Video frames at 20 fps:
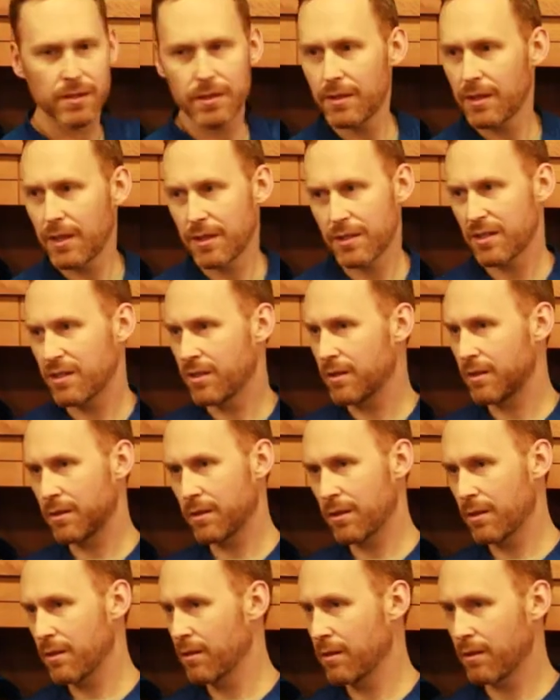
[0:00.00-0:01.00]
and this
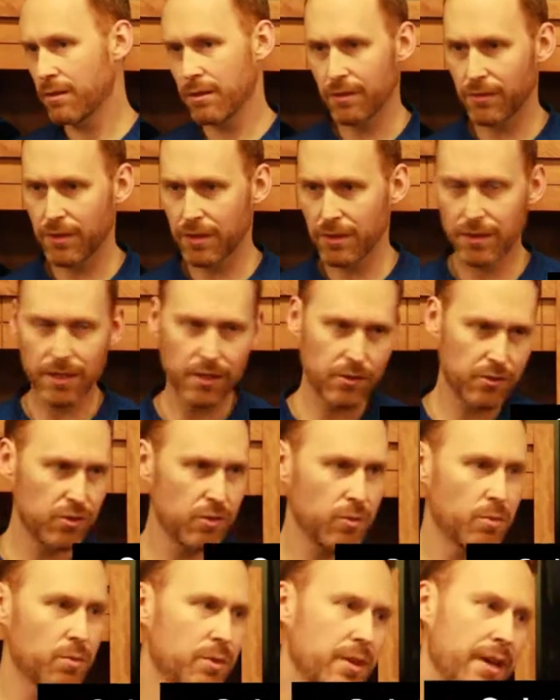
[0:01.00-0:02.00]
isn't to get
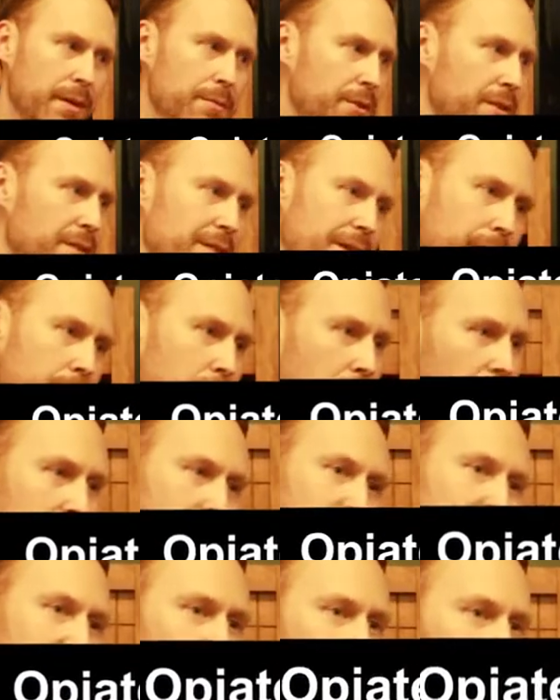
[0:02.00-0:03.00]
super, I'm, i
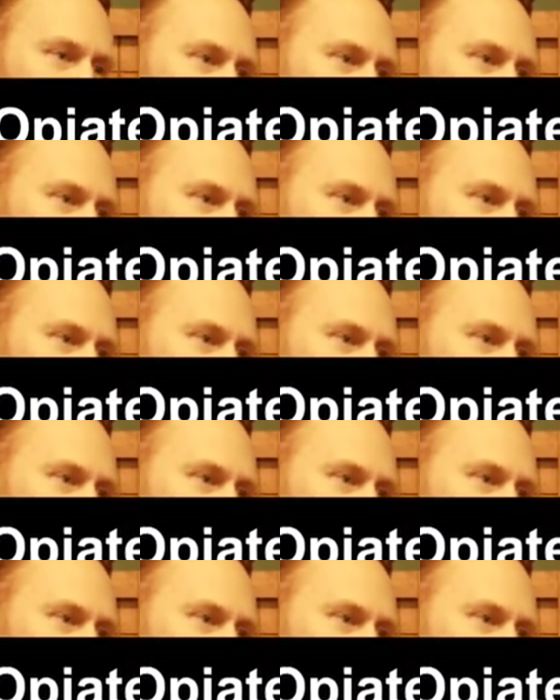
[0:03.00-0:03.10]
apologize, I'm